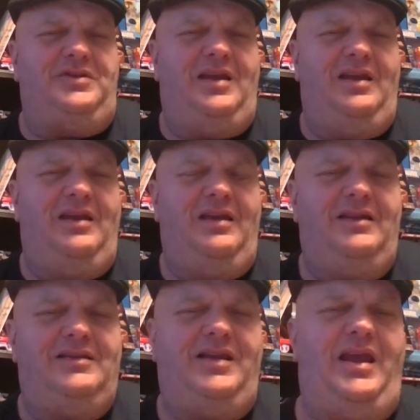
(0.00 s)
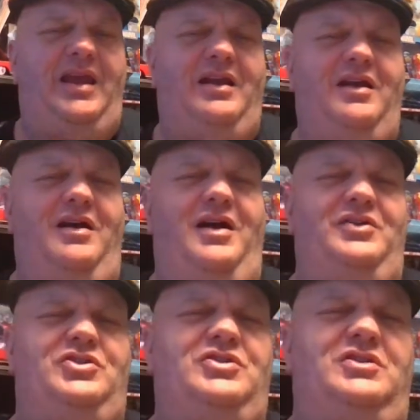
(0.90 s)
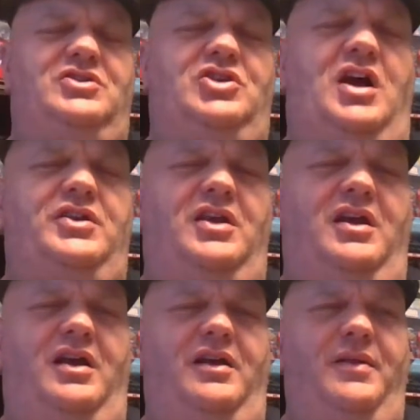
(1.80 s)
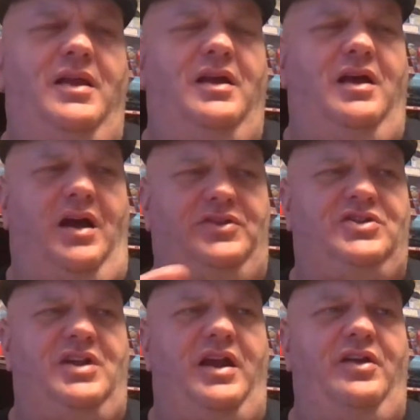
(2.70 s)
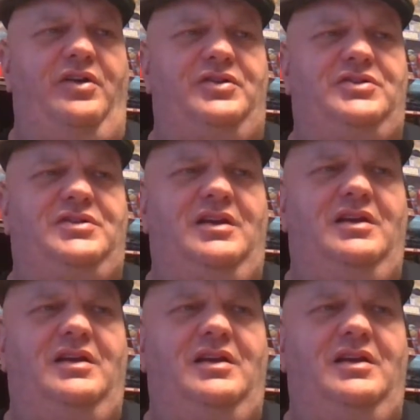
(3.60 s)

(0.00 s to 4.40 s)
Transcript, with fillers: T- take on John, uh, on Snyder's